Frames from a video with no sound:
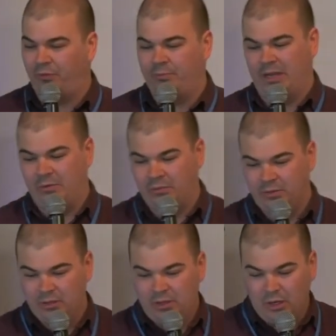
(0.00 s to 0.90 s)
you,
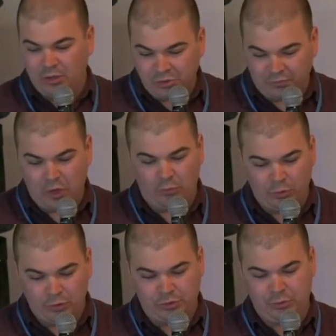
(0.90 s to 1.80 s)
and of your
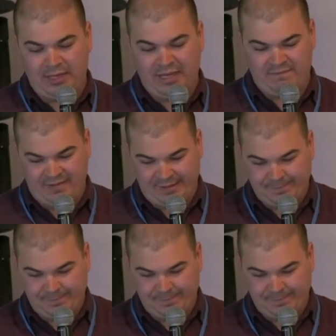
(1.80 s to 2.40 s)
own do we give you.